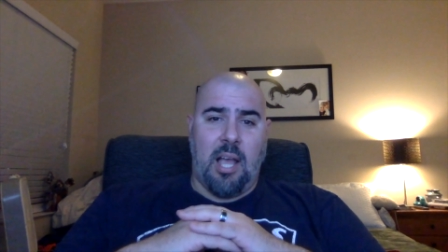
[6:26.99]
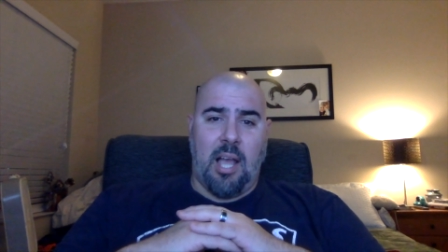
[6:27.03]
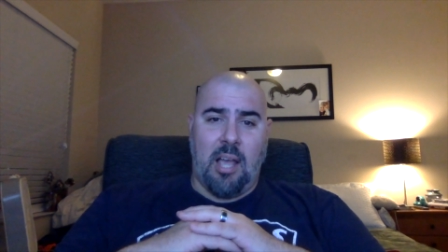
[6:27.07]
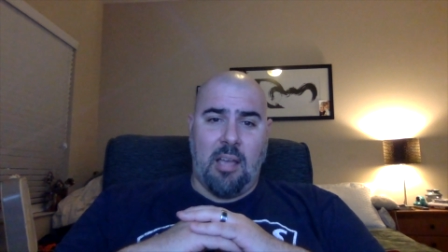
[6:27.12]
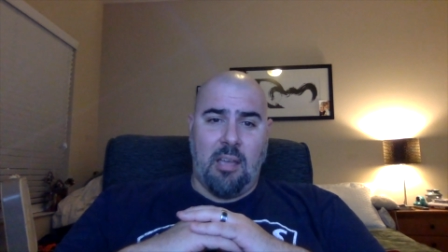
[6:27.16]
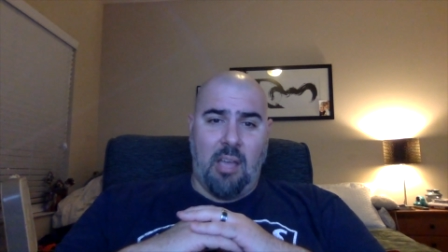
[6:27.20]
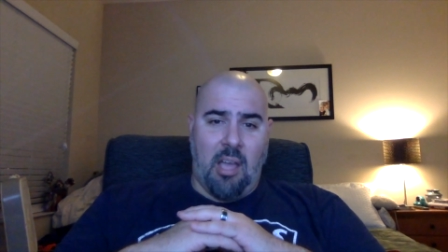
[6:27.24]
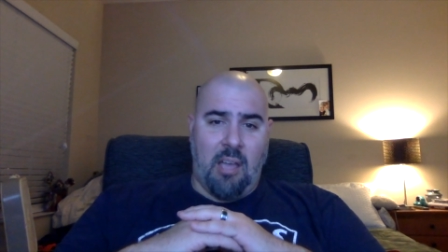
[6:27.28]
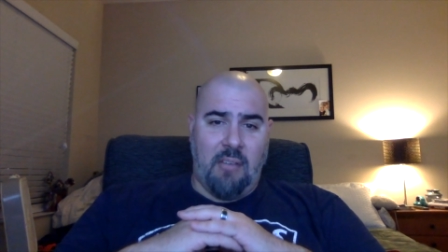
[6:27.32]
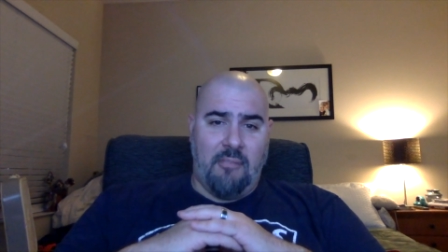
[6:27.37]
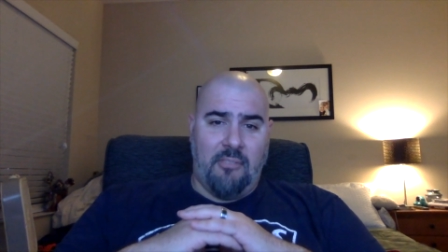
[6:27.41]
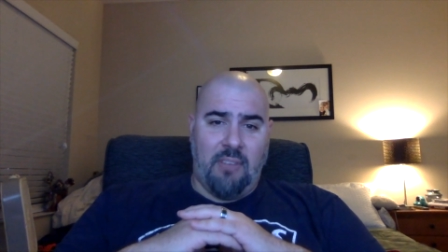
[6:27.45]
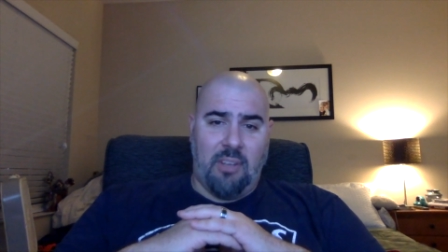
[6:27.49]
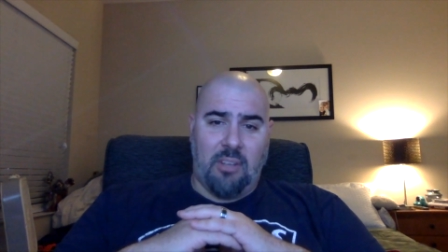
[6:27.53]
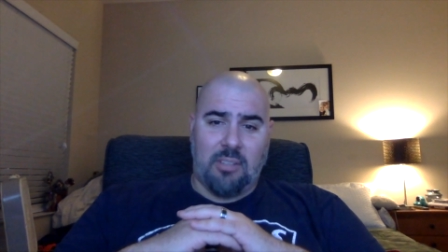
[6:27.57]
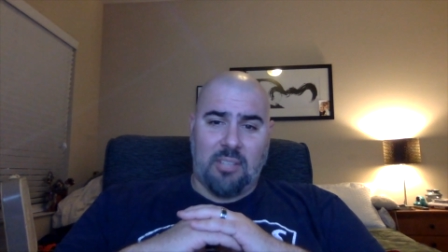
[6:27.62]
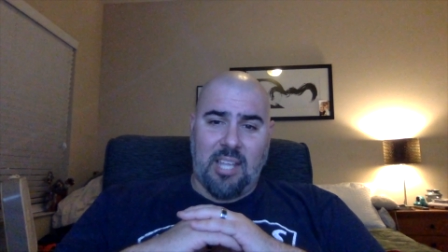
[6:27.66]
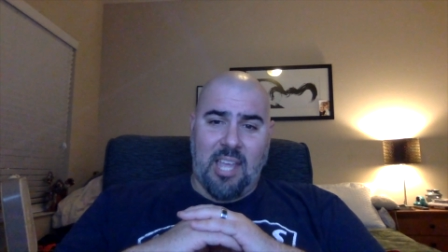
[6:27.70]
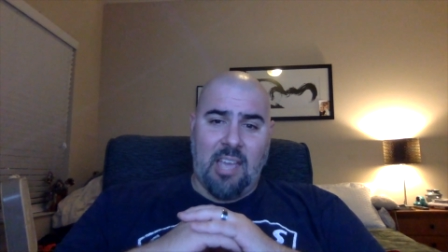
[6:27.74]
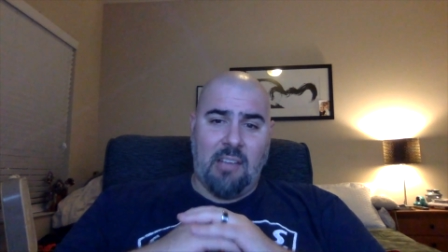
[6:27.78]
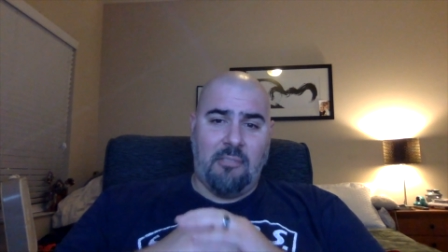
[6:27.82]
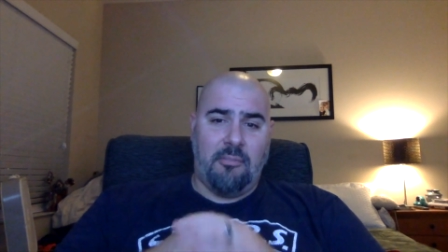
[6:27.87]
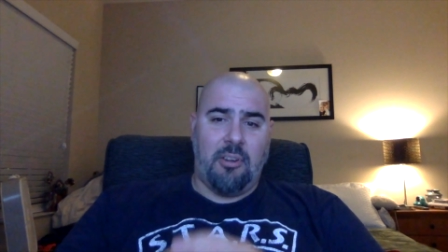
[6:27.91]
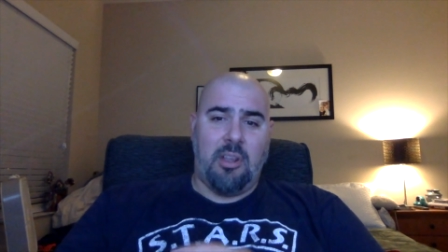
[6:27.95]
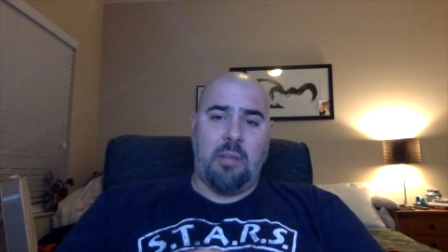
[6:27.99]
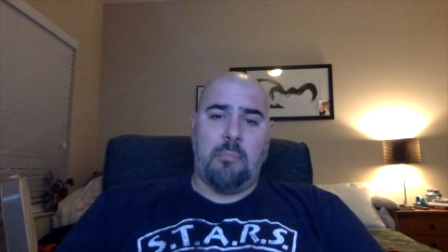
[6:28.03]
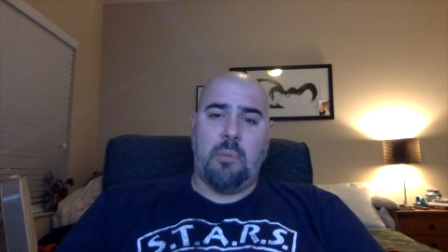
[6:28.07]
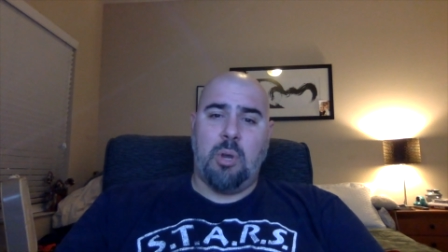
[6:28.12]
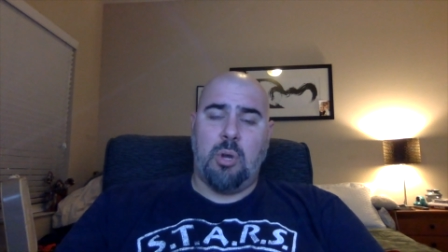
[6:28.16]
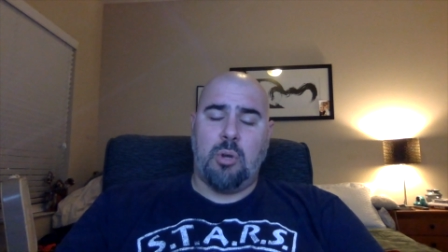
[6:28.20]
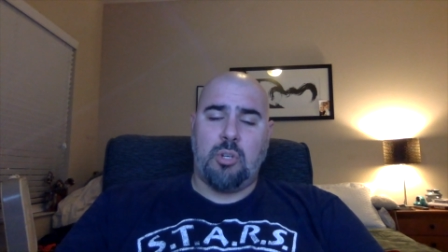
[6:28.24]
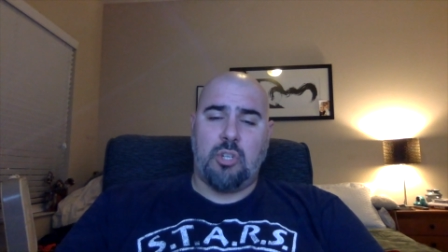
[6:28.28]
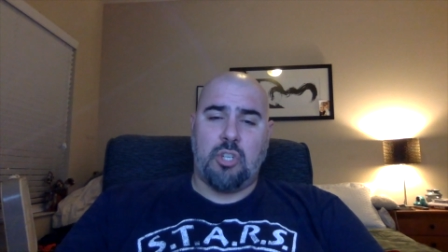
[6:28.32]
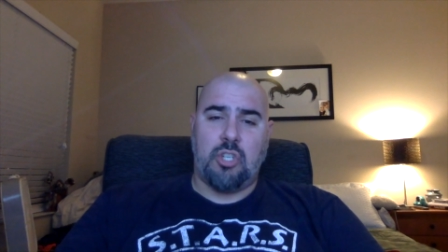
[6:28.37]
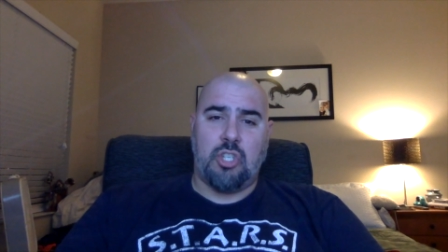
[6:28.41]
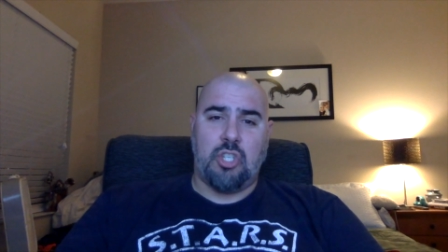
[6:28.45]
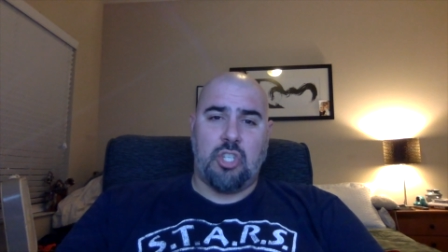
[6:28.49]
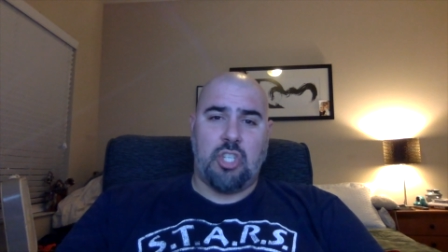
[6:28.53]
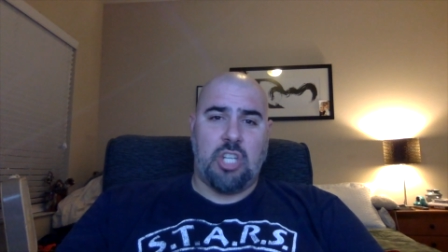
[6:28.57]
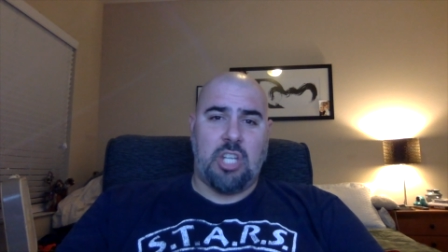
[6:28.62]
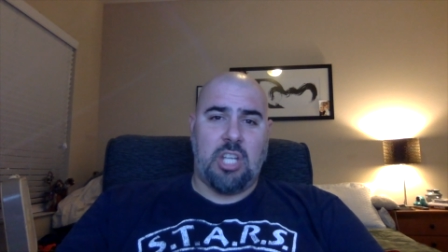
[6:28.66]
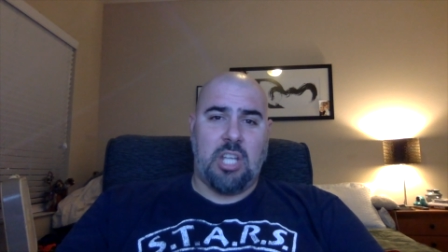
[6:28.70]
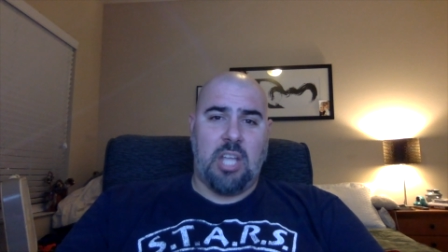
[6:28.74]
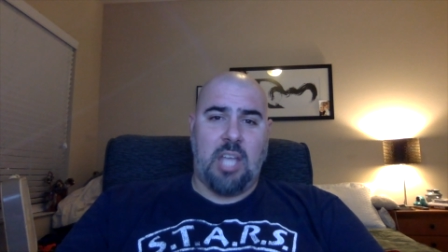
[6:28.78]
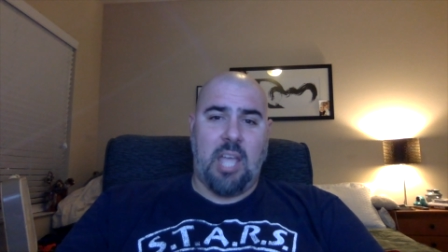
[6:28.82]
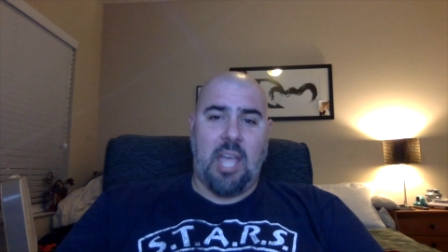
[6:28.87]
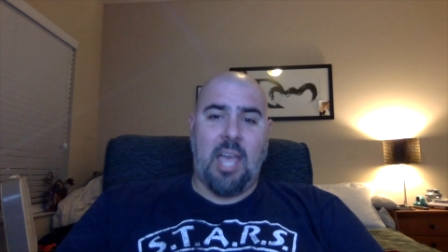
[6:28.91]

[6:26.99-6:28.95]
I, I felt every emotion she